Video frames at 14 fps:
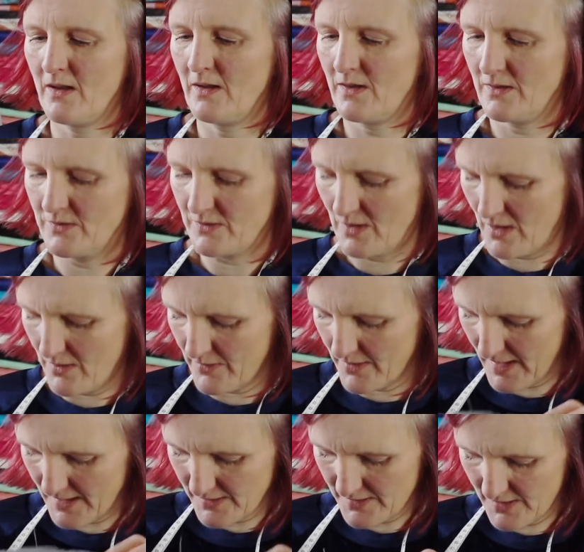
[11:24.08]
So the
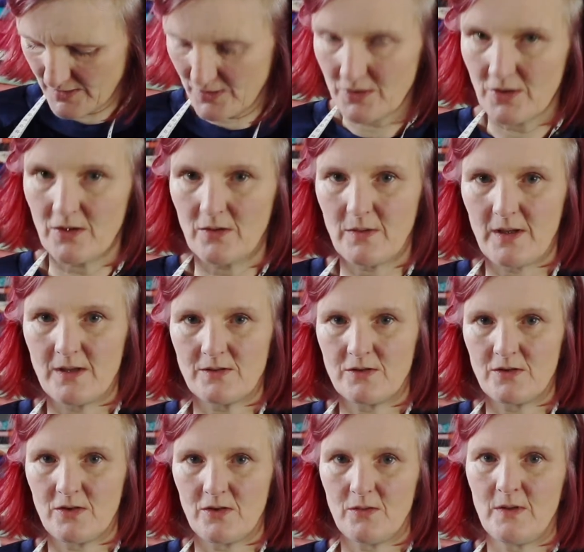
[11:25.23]
next thing to do is
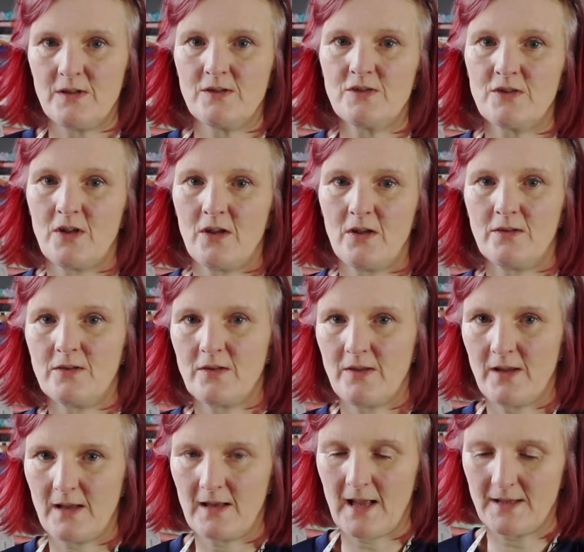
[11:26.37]
to insert
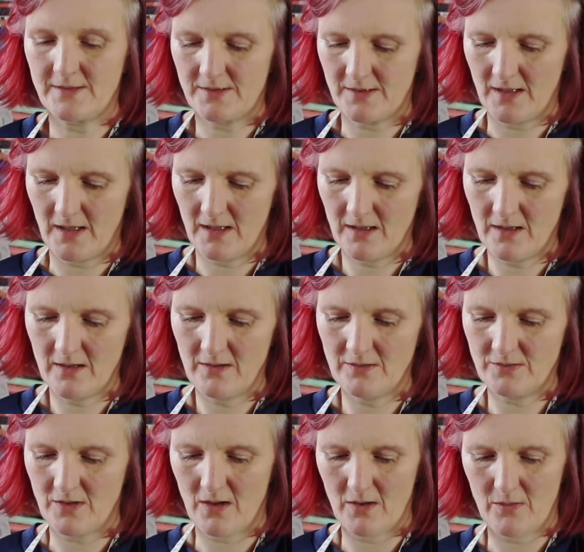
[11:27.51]
the elastic.
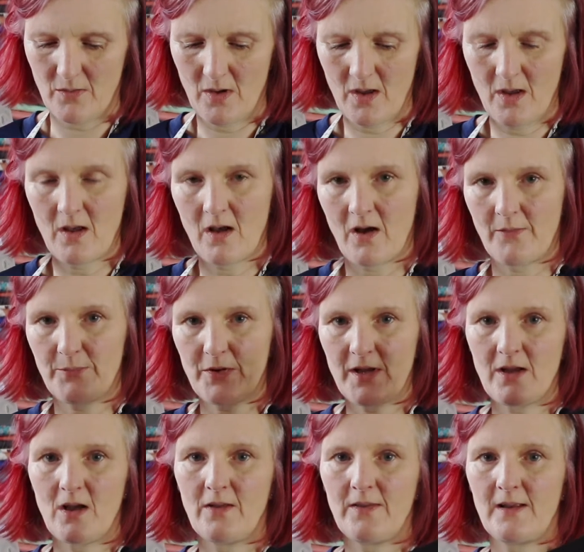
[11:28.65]
So I've
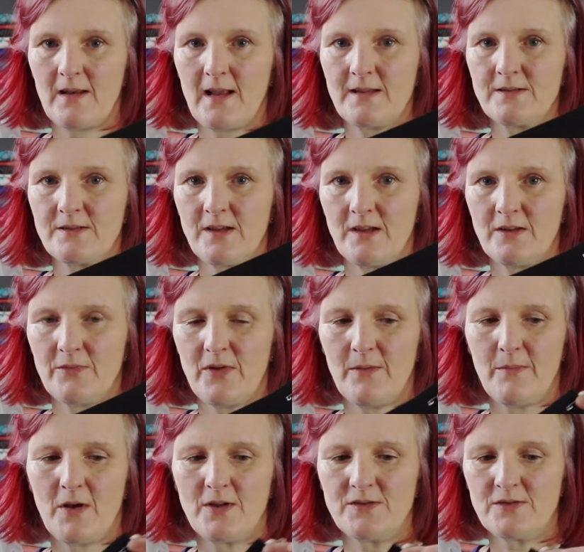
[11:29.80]
pre-cut the elastic to fit
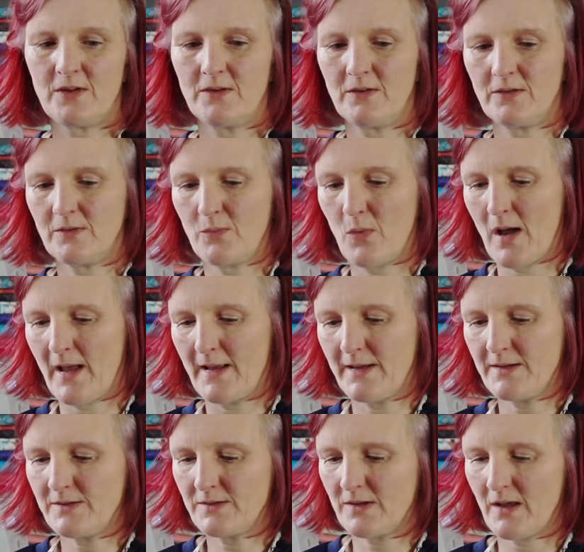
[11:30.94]
my son's
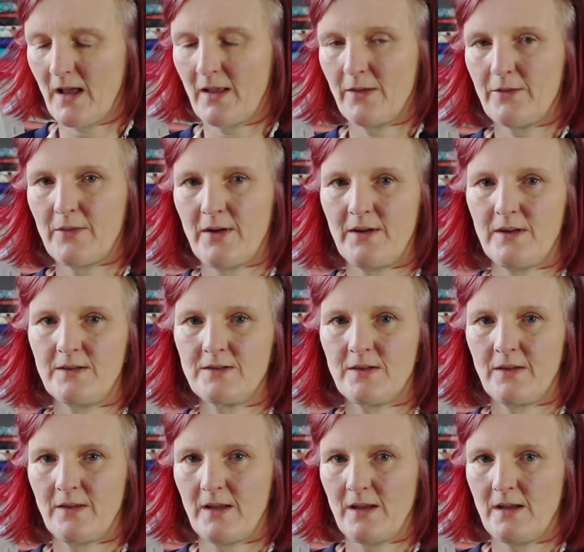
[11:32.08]
waist and threaded
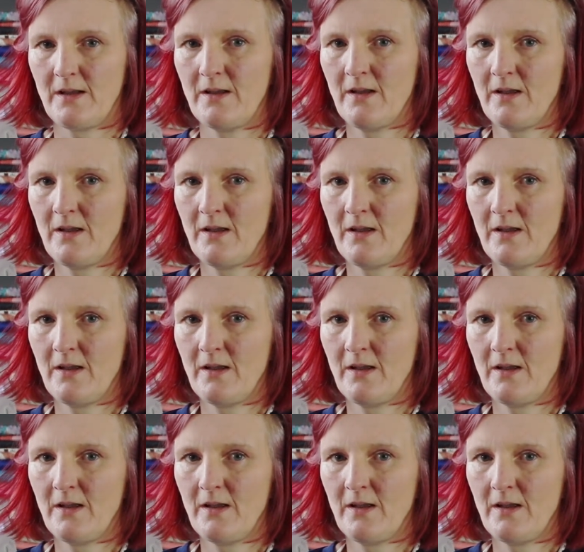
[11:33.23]
the